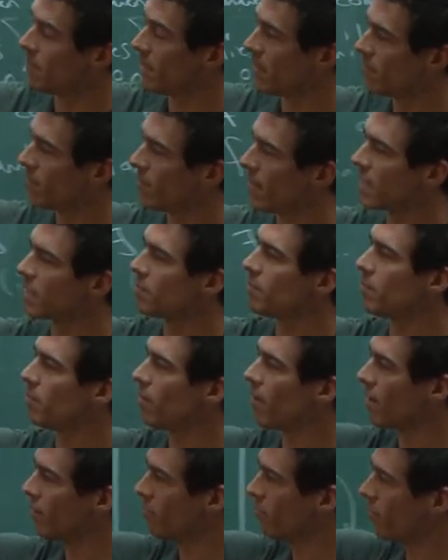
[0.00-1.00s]
mean for that to be
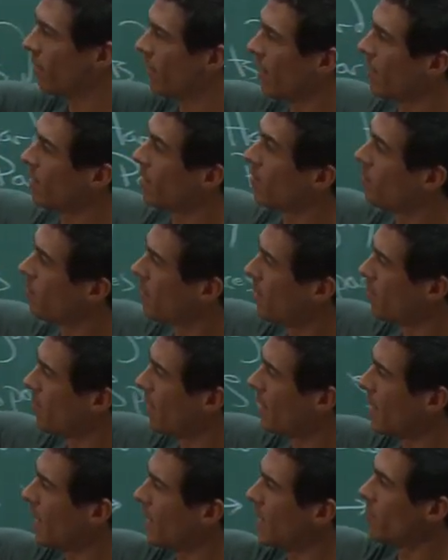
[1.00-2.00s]
part of what I mean
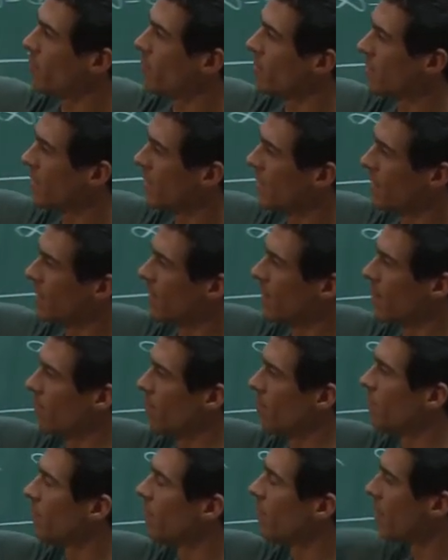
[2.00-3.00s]
by 90%
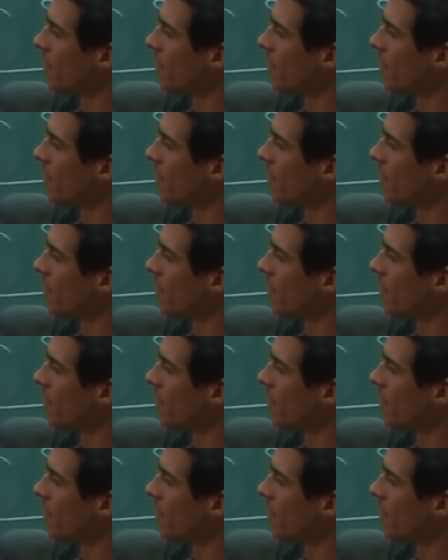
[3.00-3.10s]
theorem.